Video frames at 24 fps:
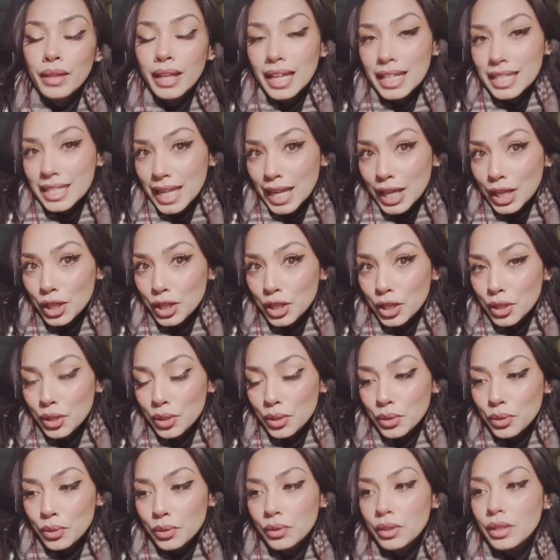I uh, thank
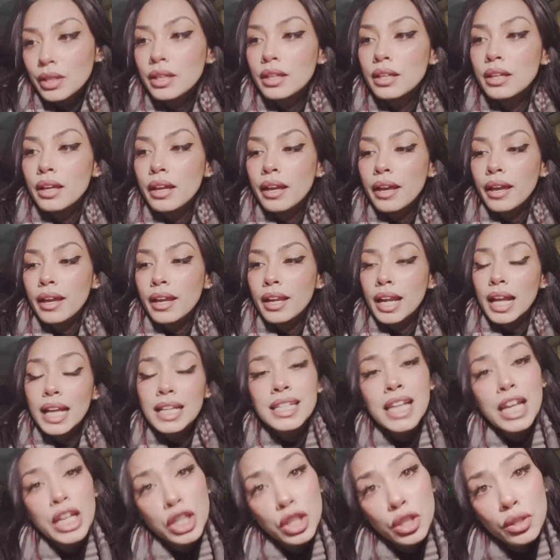you. And I uh,
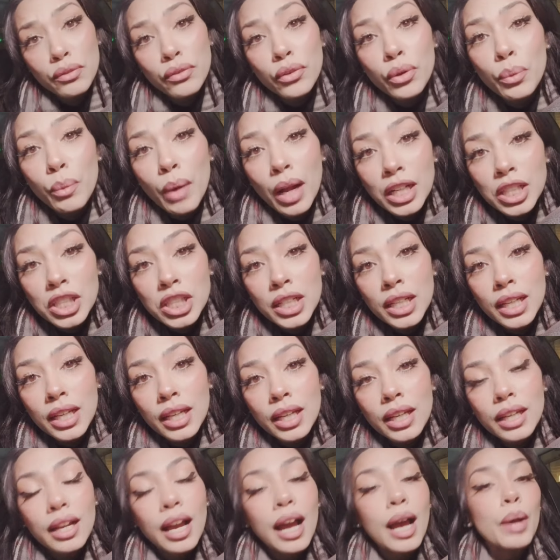thank you for
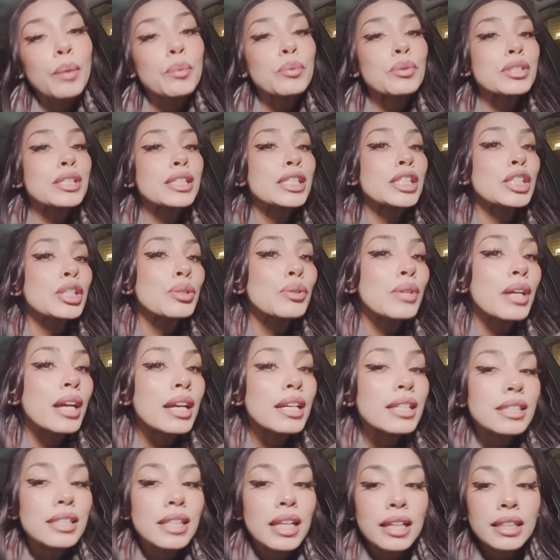watching. I will see you
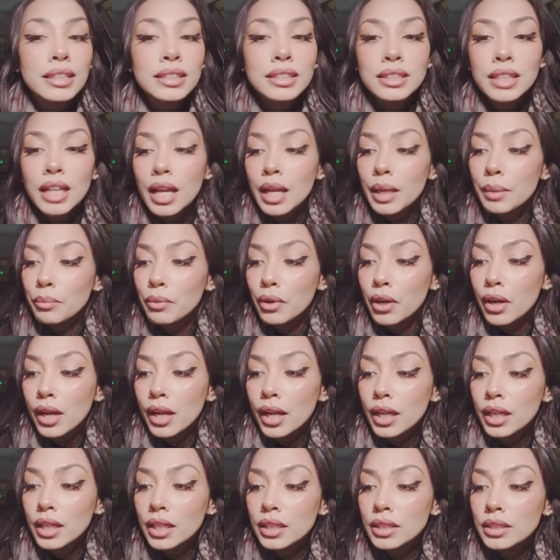guys next time,
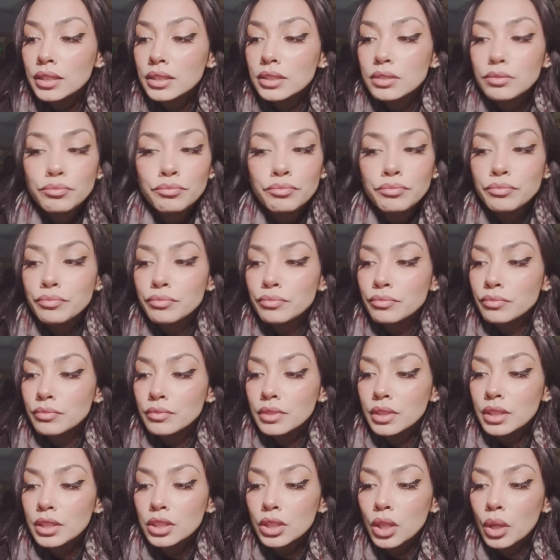right?
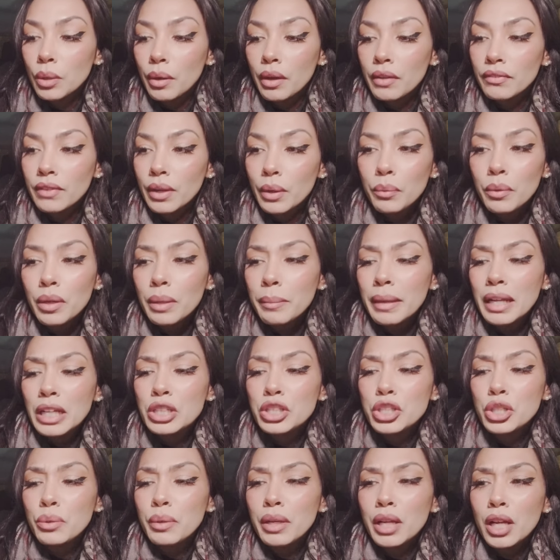Let's go offline. What am I
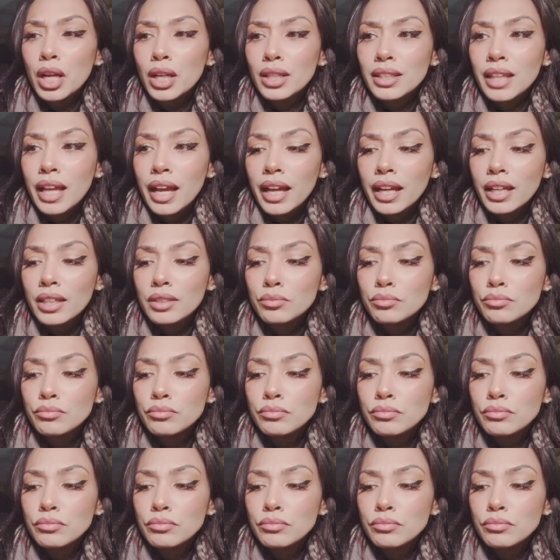doing online?